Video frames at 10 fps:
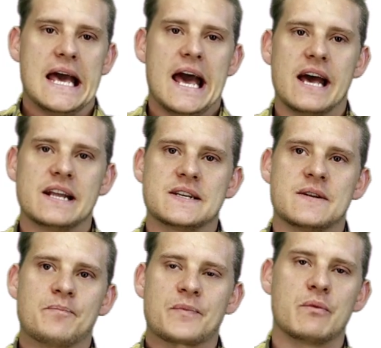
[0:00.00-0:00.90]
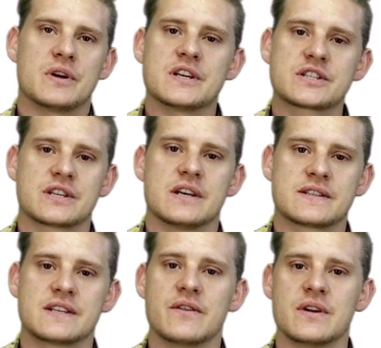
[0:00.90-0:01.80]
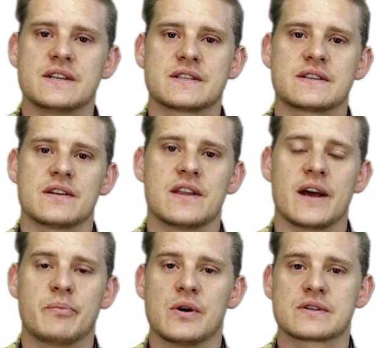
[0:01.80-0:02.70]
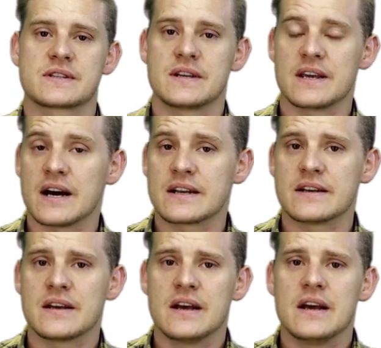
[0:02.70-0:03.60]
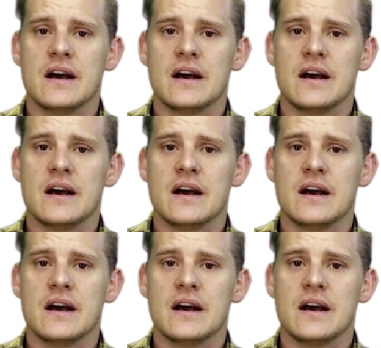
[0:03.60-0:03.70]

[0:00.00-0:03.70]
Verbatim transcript: And with this a series that Pastor Jan